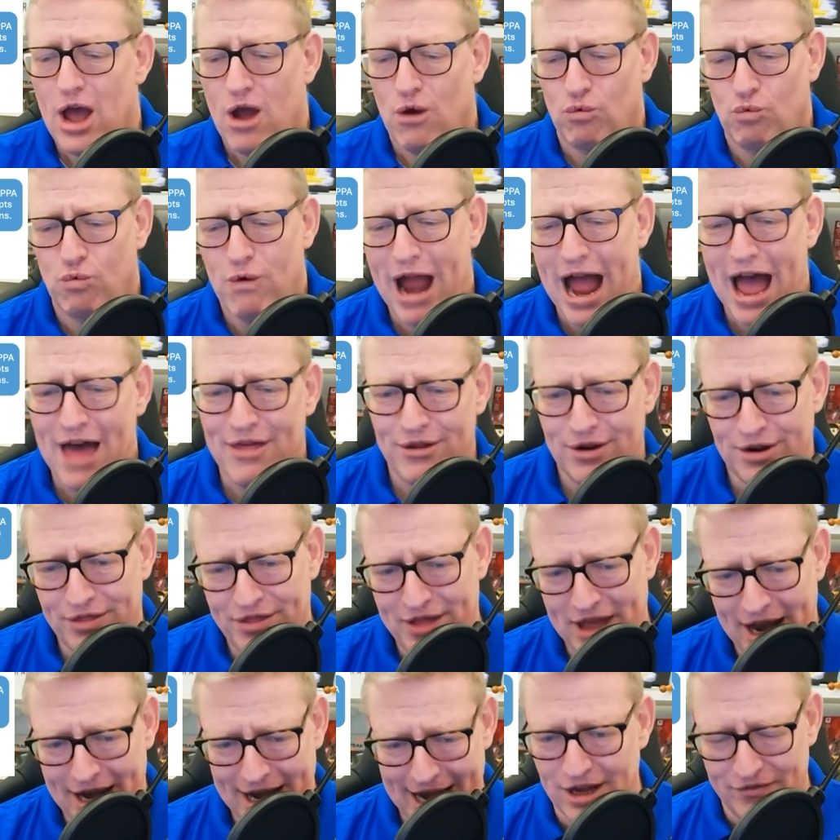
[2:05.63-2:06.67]
rather
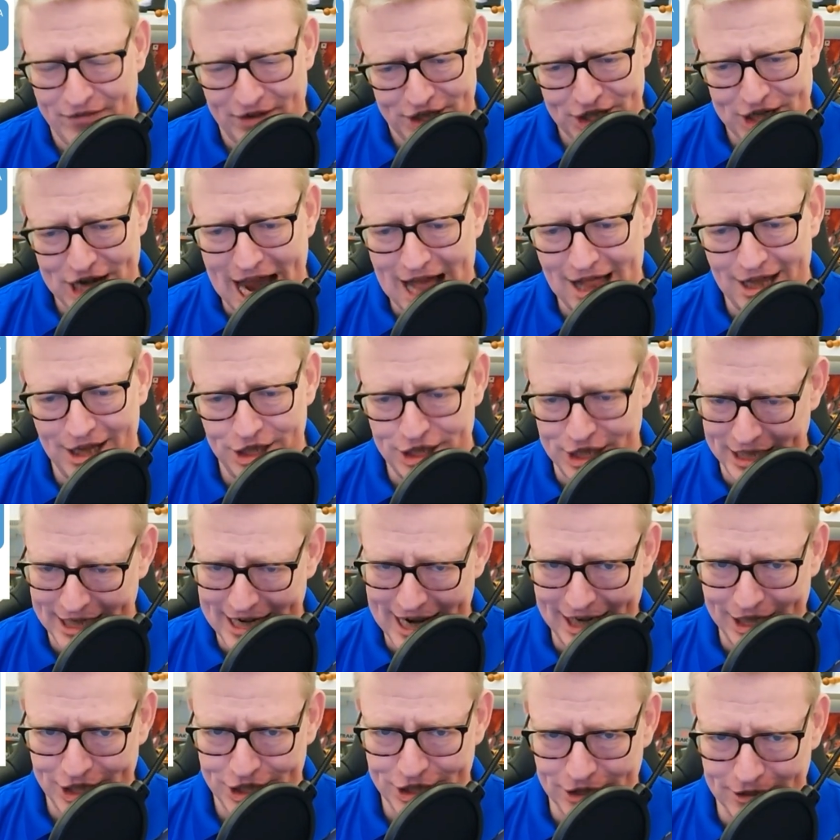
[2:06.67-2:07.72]
than of a challenging
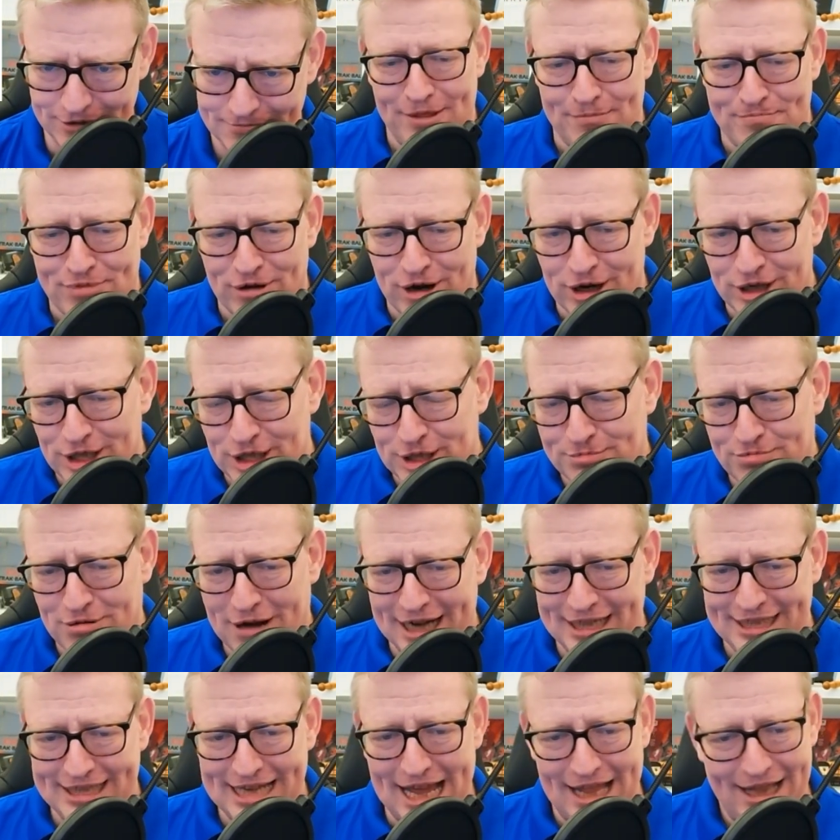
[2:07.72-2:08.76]
nature. The purchase
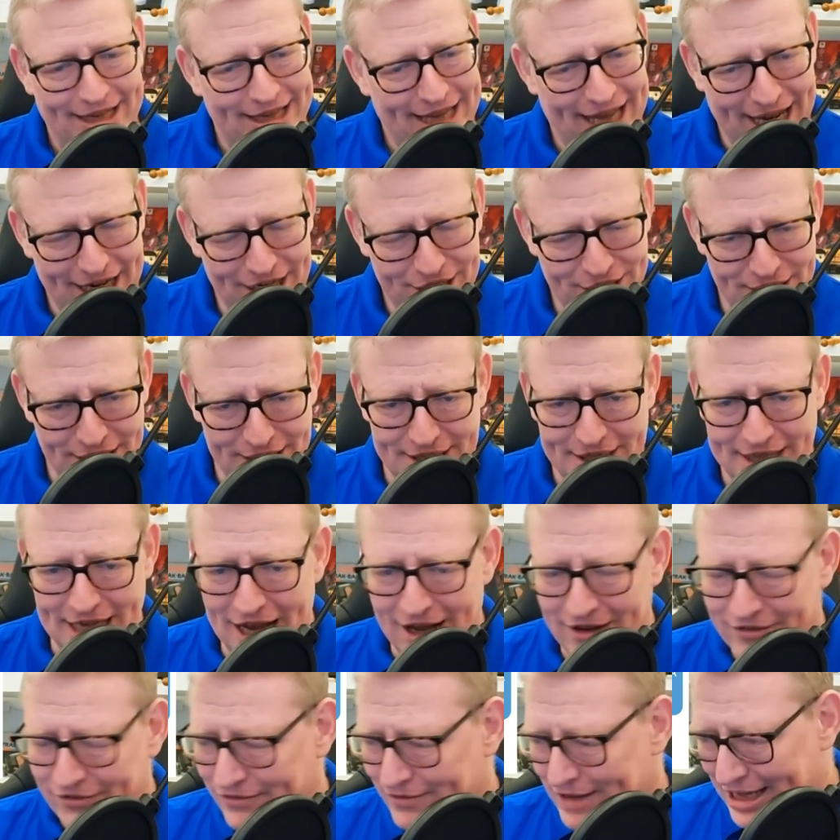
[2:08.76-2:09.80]
price allocation
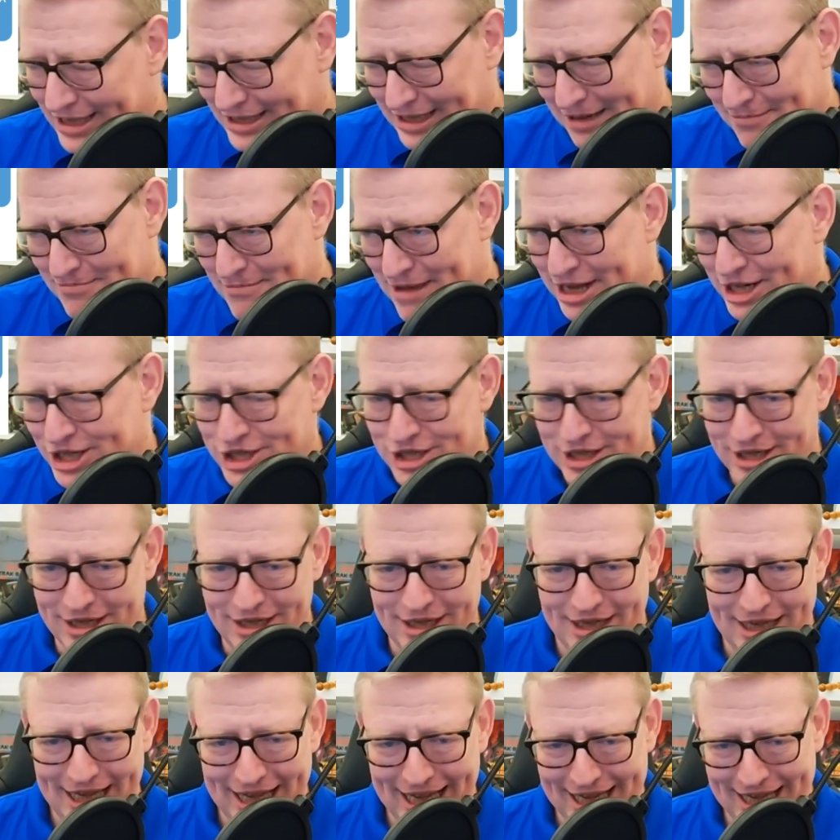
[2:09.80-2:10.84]
itself, as I mentioned,
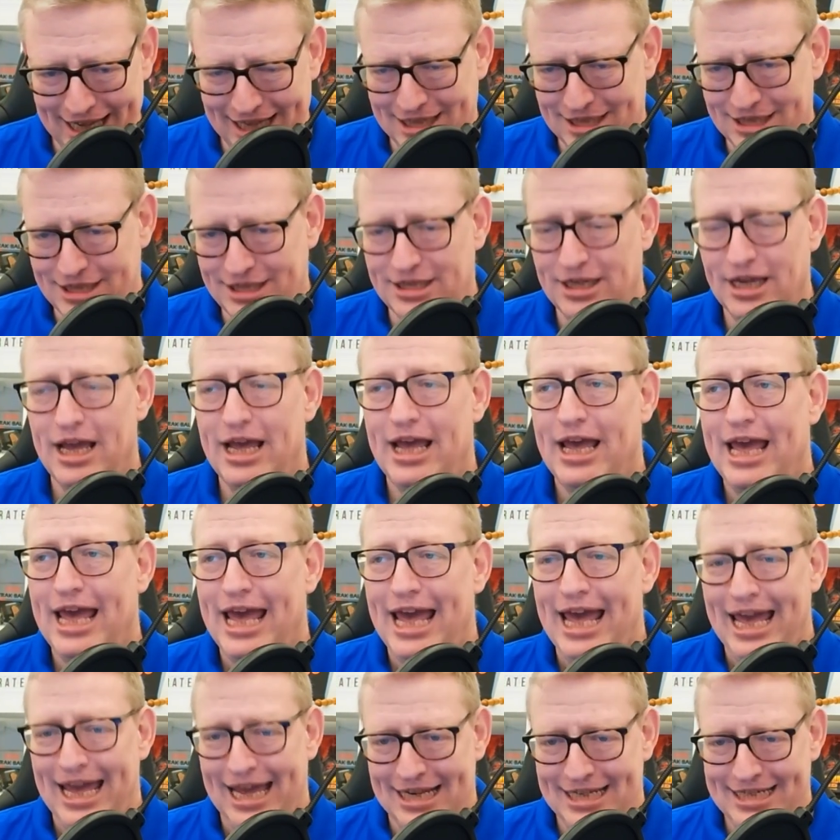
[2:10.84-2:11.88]
is
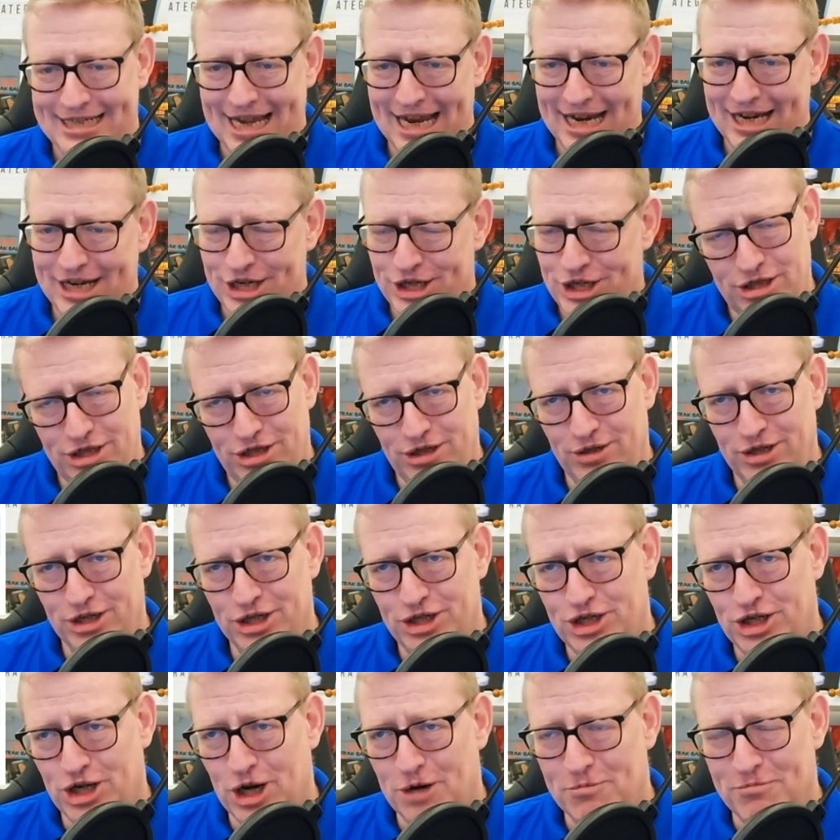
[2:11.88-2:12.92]
intended to
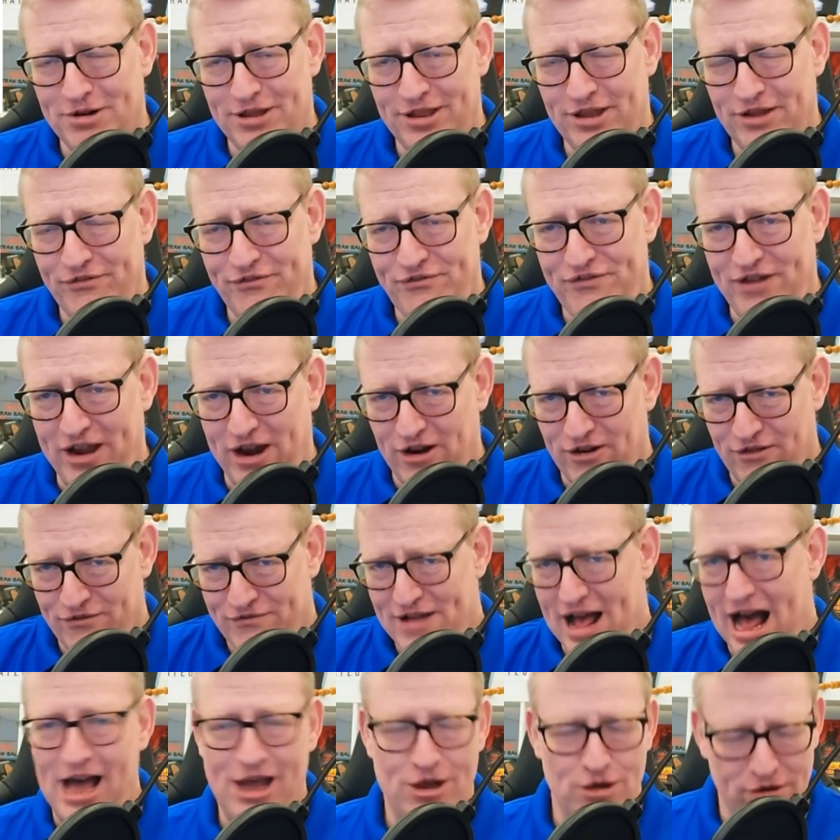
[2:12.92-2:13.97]
determine the fair
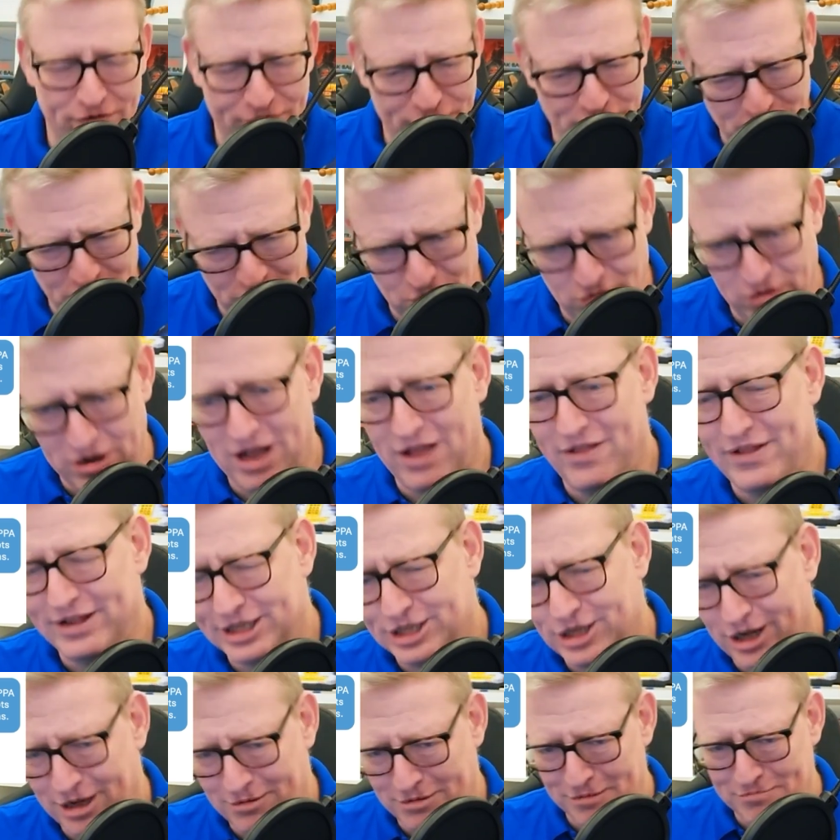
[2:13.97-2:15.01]
value of goodwill that's
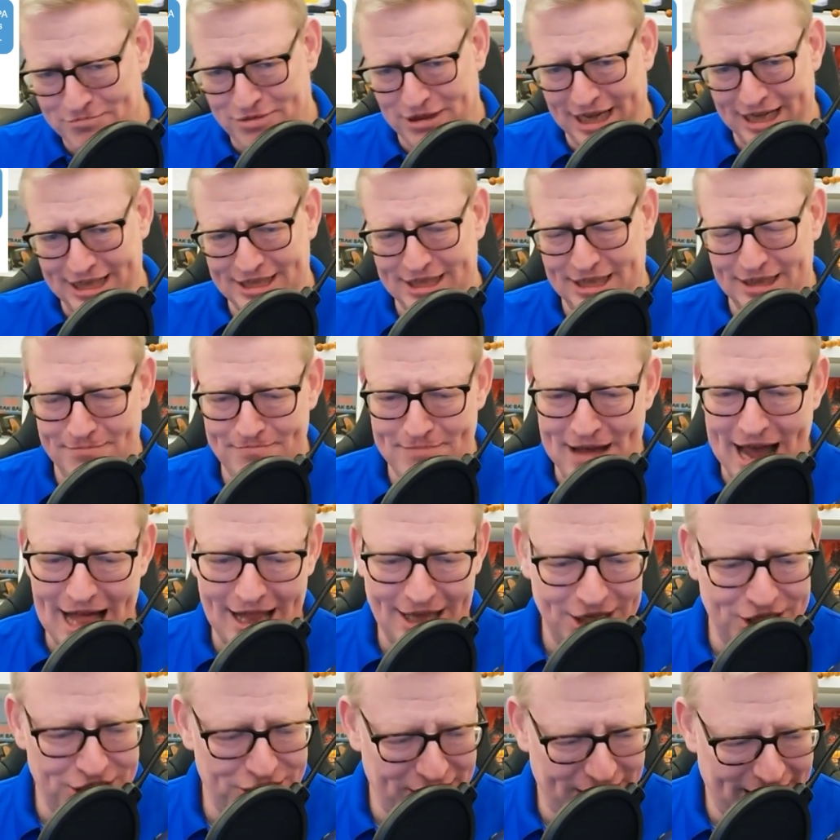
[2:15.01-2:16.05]
going to be placed on the
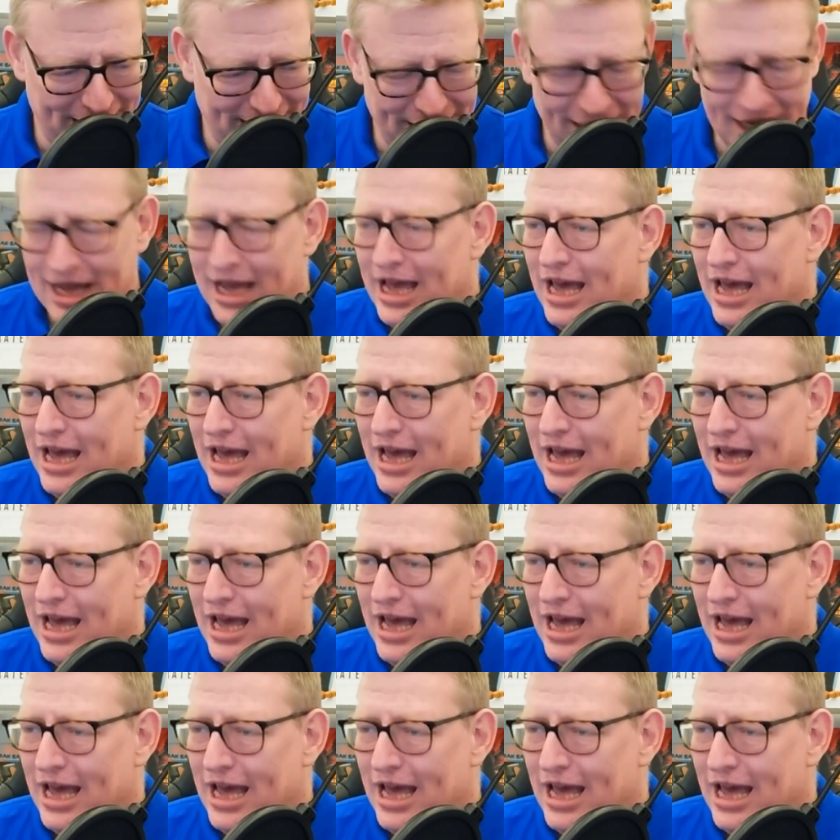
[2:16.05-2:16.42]
balance sheet,